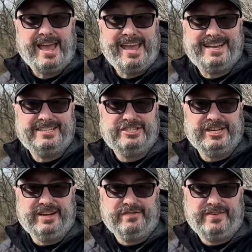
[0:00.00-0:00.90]
Hey, it's
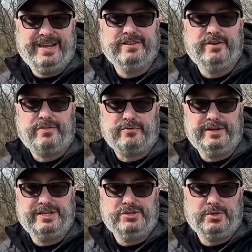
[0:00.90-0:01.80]
Jeff, Kilo
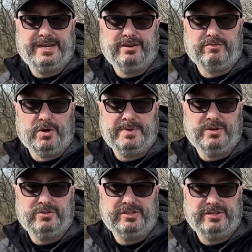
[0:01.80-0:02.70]
3, Juliet
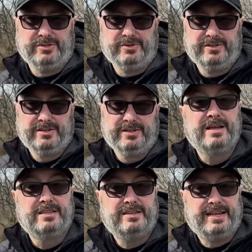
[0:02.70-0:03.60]
Romeo Zulu.
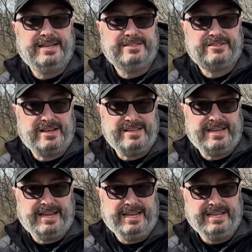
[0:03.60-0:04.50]
Today is
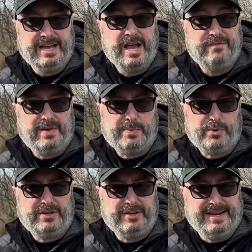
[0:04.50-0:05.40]
Sunday,
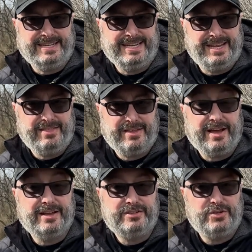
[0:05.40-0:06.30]
February 19th,
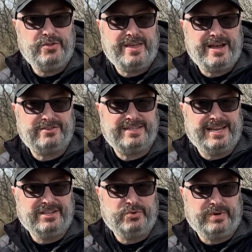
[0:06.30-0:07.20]

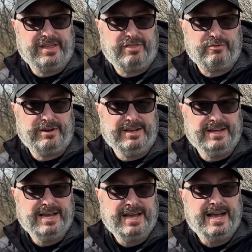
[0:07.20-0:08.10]
2023.
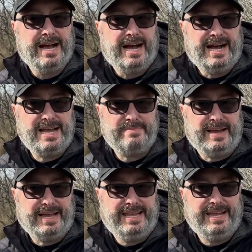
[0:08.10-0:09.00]
I am
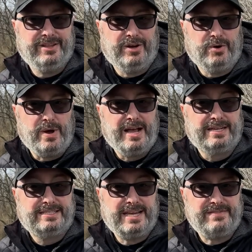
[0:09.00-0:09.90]
at Kilo
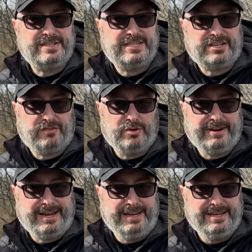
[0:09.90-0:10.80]

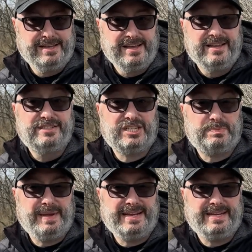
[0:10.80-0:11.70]
7648,
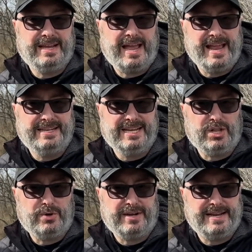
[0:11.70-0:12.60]
Chesapeake and
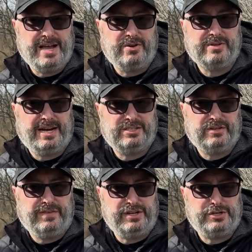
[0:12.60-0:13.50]
Delaware Canal
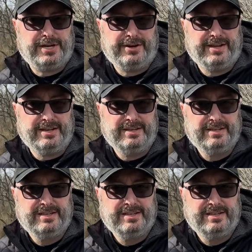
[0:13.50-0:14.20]
Conservation Area.